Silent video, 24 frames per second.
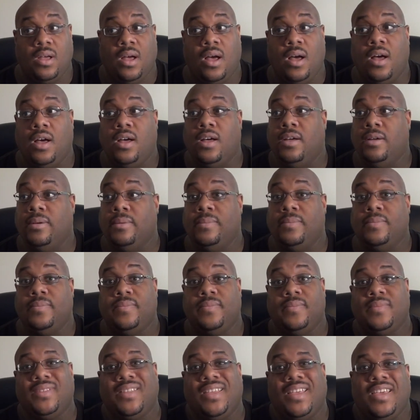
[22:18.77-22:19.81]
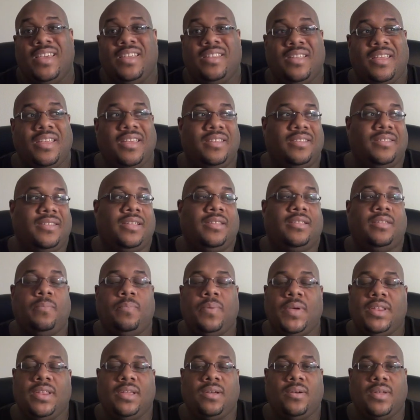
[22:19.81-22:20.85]
Um, and
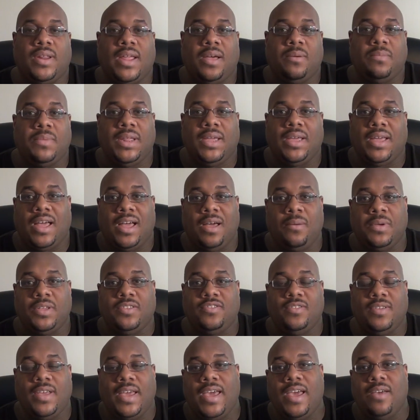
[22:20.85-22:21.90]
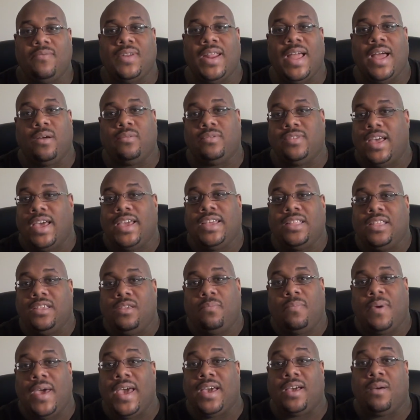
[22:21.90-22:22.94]
depending on how many comics you have and how tightly
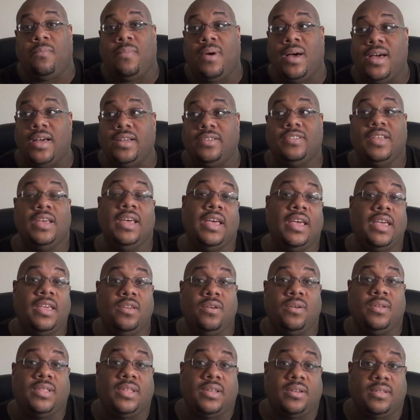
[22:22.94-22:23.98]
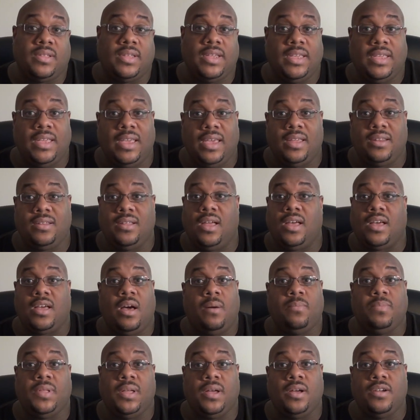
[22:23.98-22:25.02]
you pack a box, you can literally get a
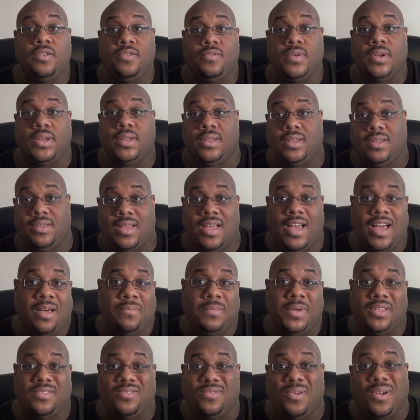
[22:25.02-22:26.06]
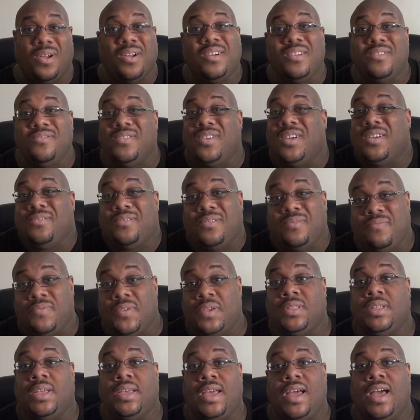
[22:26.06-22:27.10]
couple of hundred comics or one hundred, one hundred
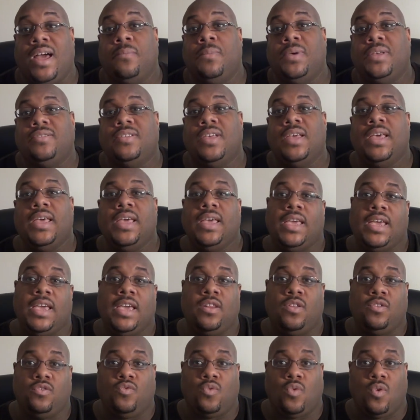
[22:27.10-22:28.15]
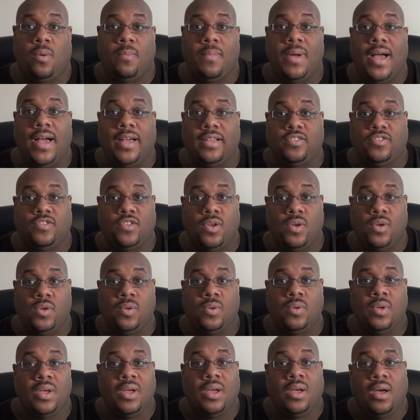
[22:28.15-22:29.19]
fifty comics in a drawer box.
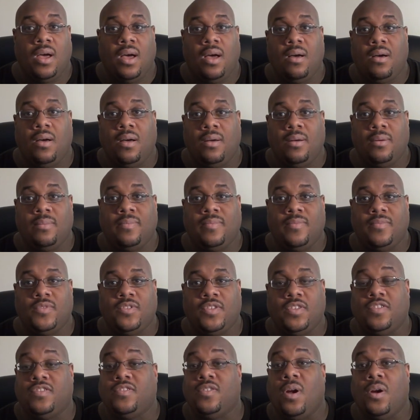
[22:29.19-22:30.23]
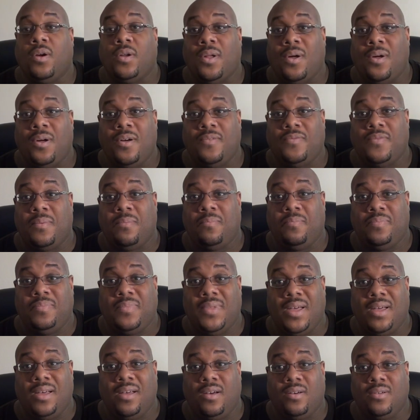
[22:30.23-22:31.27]
So, um, to start off,
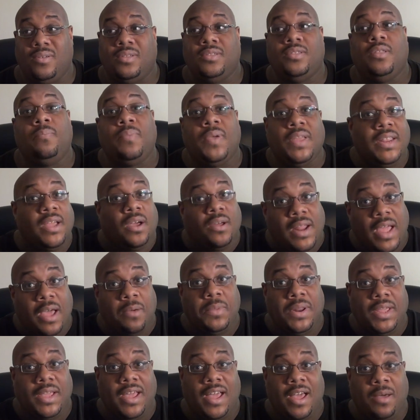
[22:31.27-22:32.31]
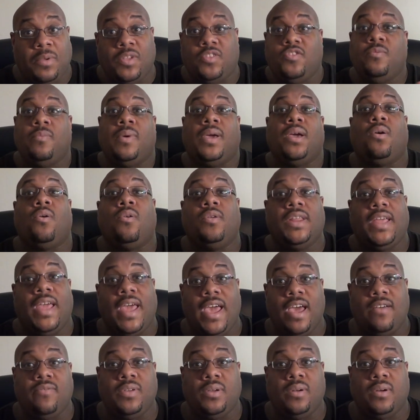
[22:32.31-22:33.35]
Uh, depending on how many comics you might already
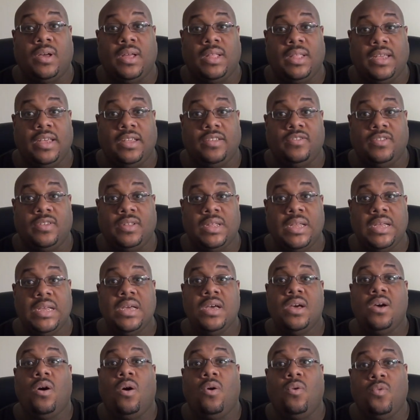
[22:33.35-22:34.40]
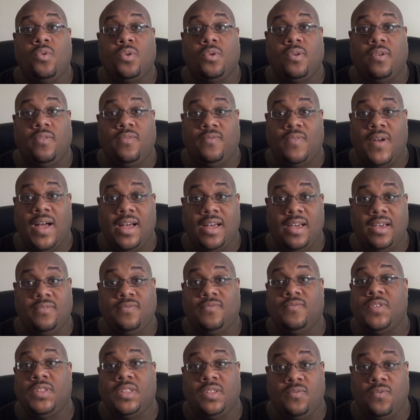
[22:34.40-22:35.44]
have in your collection, an order of five,
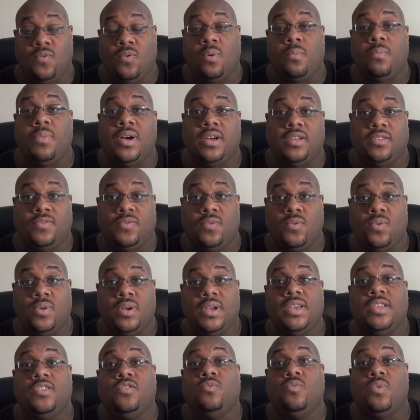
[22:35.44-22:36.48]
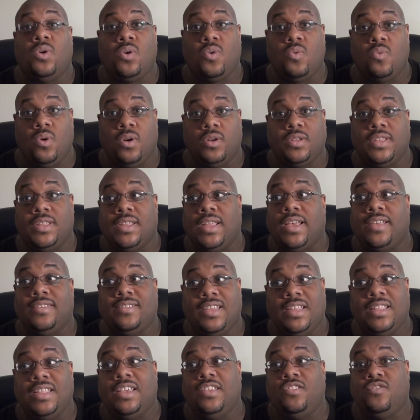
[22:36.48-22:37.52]
fifty-four bucks for it is well worth. And like I
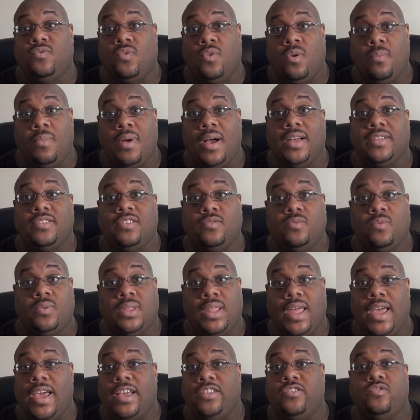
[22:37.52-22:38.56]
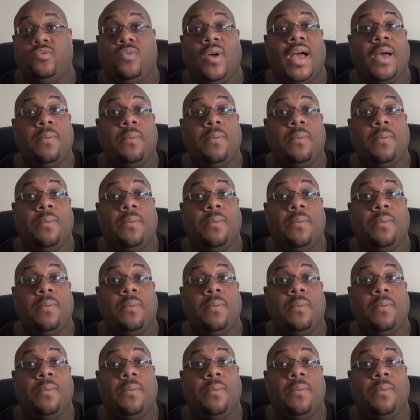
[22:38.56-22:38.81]
said, these drawer boxes will last you.